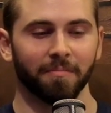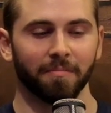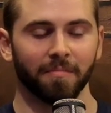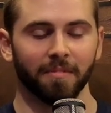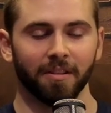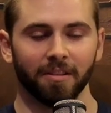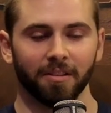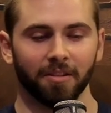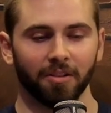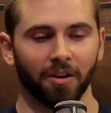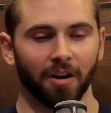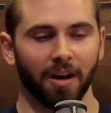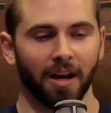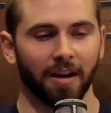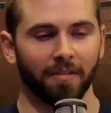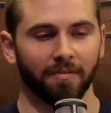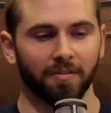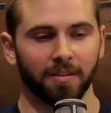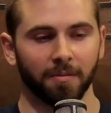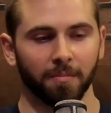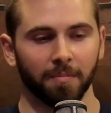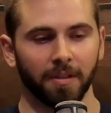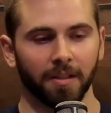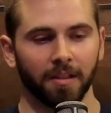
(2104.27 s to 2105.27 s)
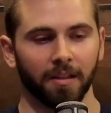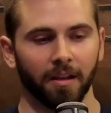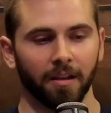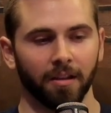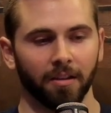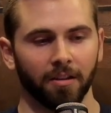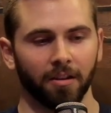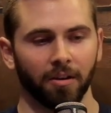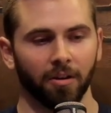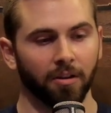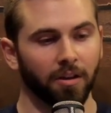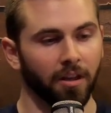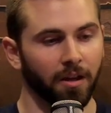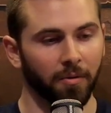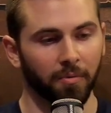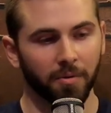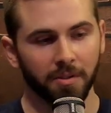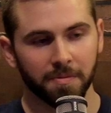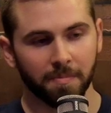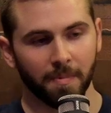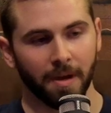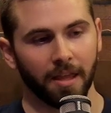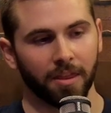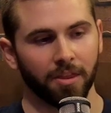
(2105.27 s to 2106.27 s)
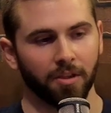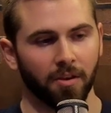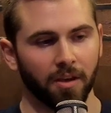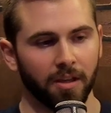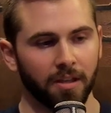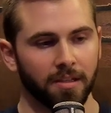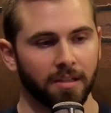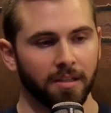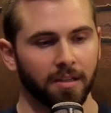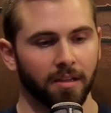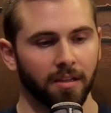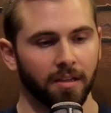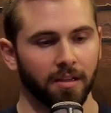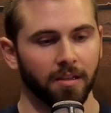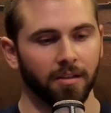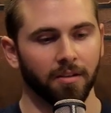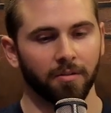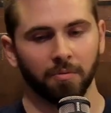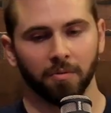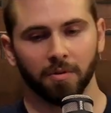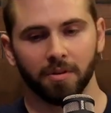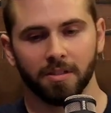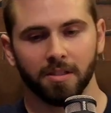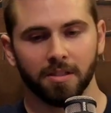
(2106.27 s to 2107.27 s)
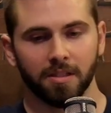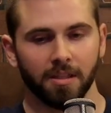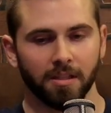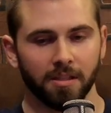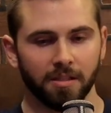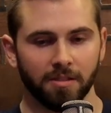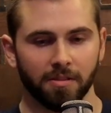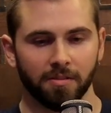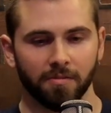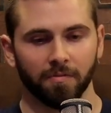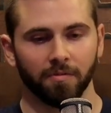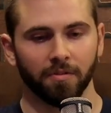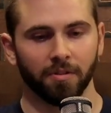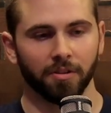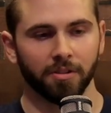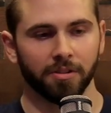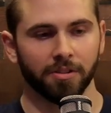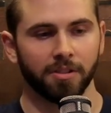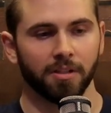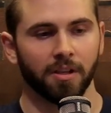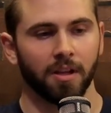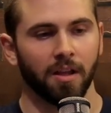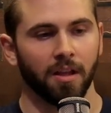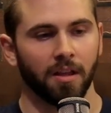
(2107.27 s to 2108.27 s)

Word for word: you don't have to be like, okay, what's Matthew 18? What's this verse?